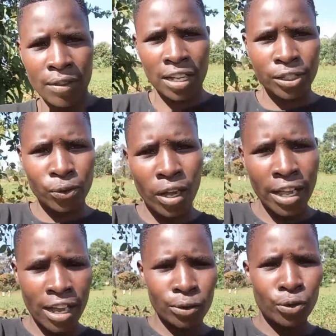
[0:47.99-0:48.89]
That's
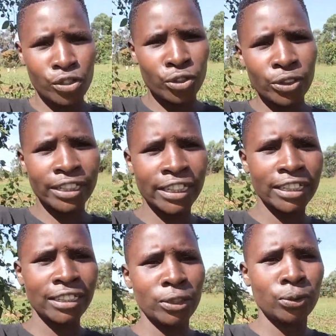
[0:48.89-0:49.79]
why I was not
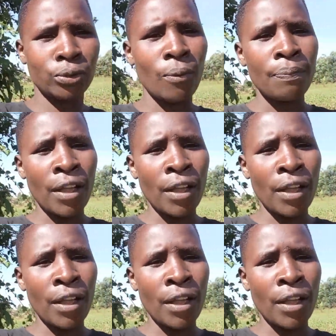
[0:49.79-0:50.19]
ready to,